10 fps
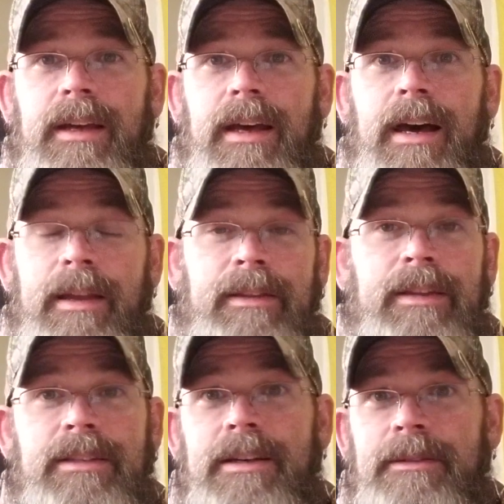I
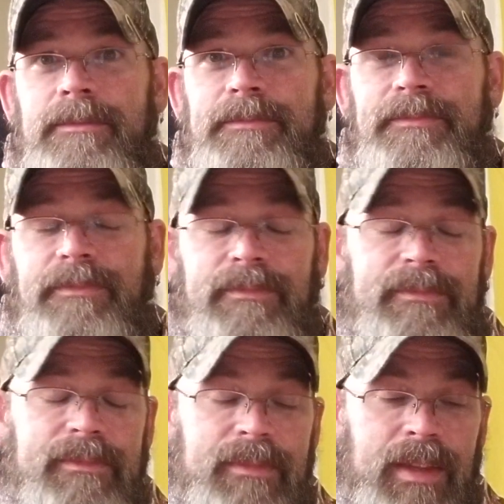think so.
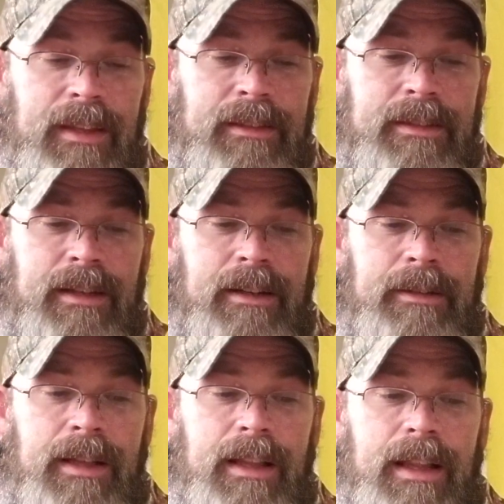
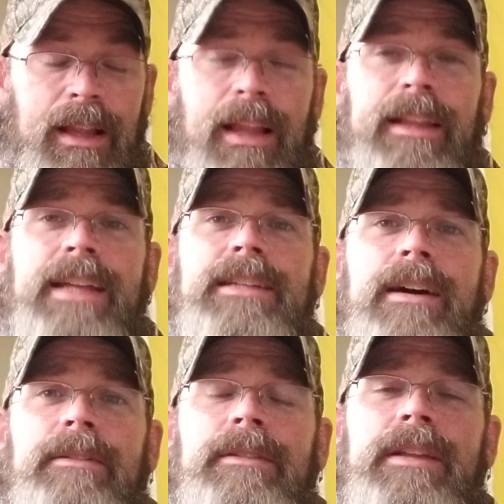So that's
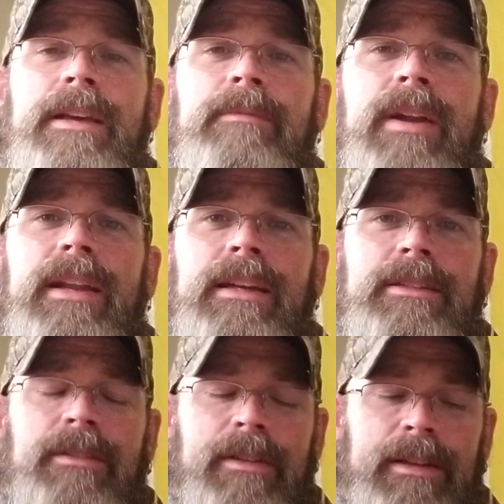how the name Redneck
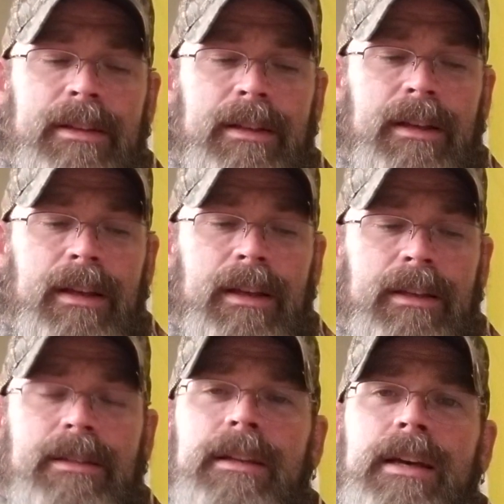started.
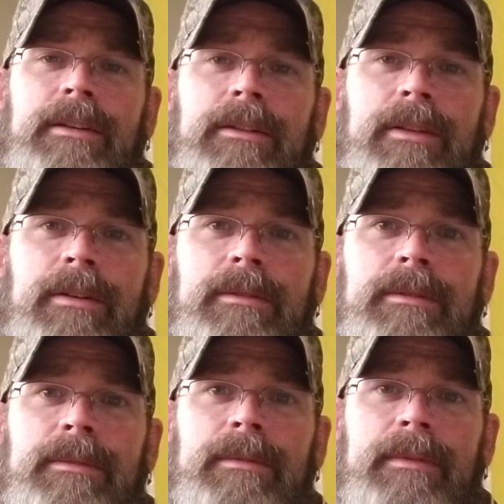So now you all
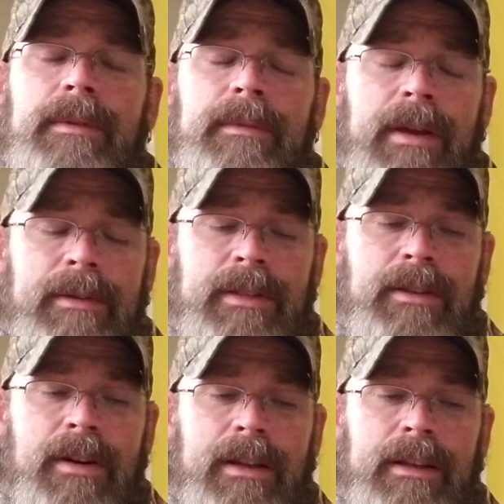know how it
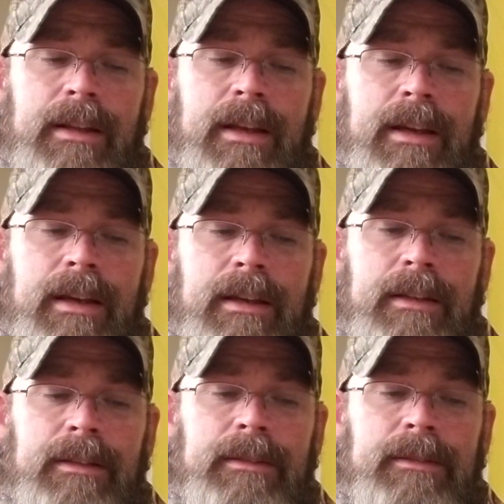started,
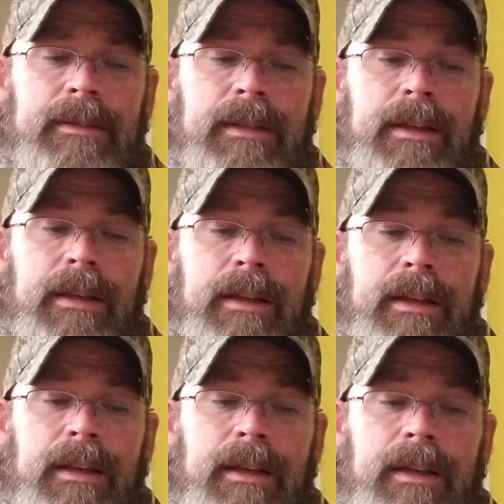and
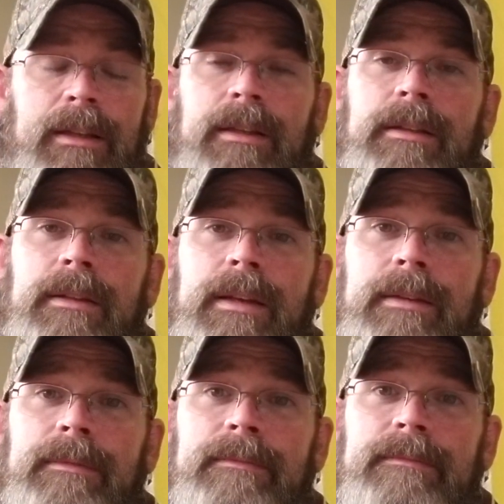yeah,
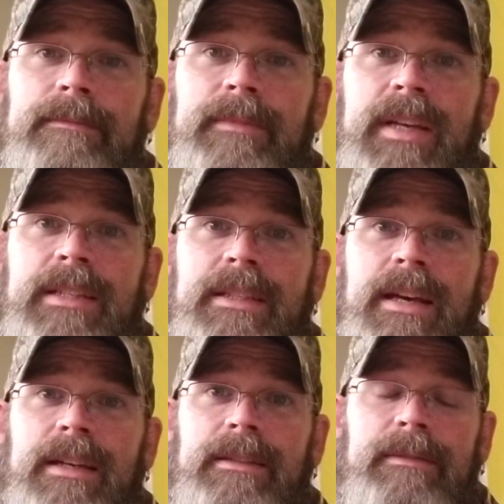that's
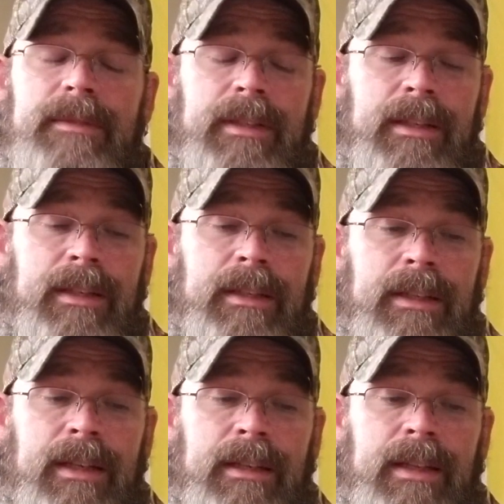that. And
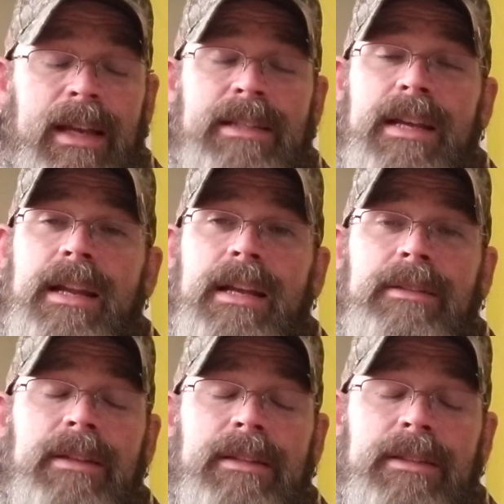like I said,
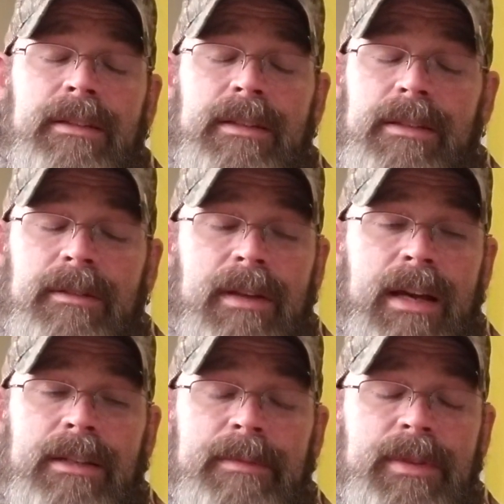I still listen to all
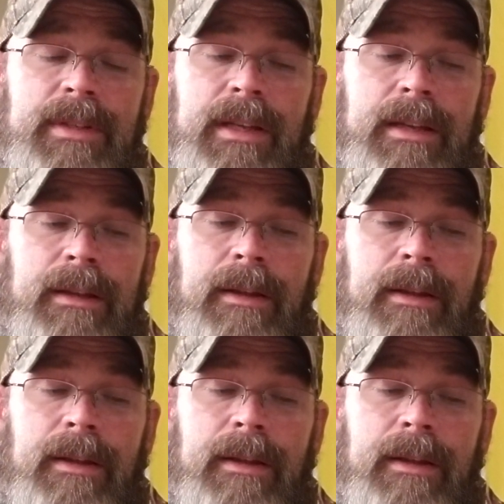kinds of music,